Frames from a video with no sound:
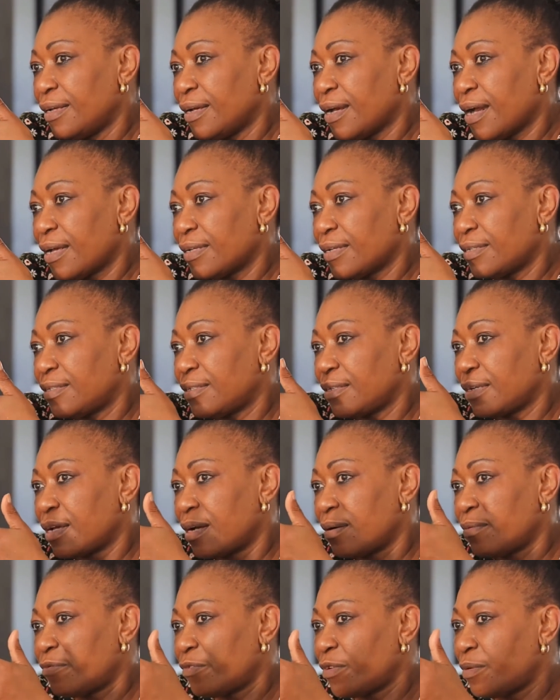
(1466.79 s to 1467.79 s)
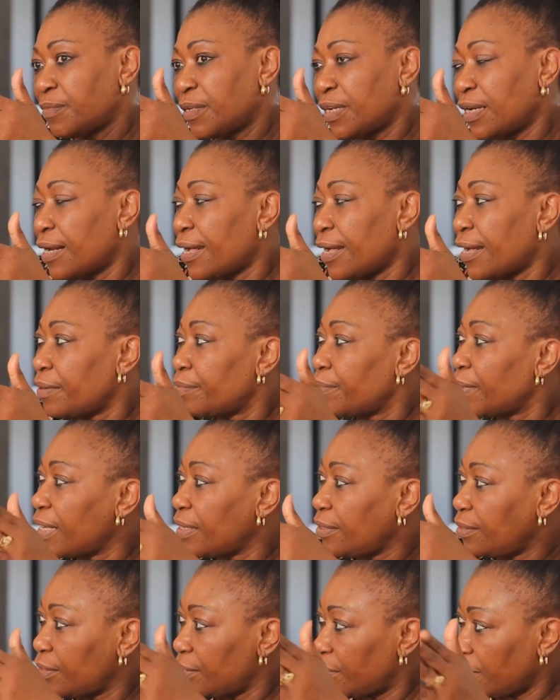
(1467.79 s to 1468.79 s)
has to come from the lab
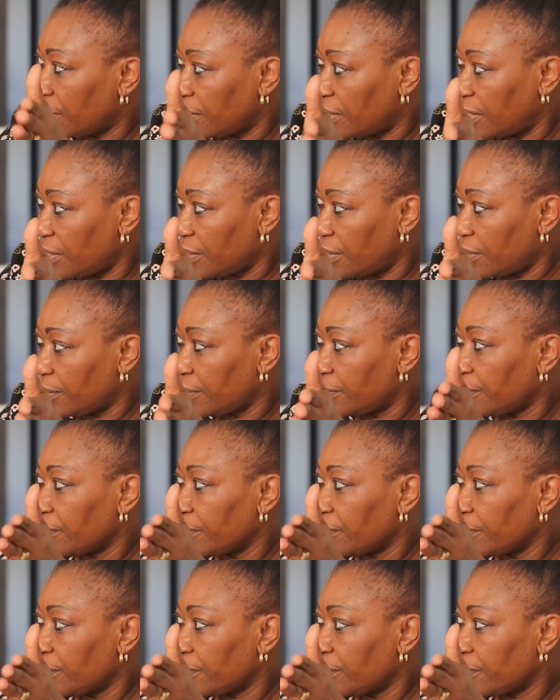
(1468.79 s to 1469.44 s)
and your doctor,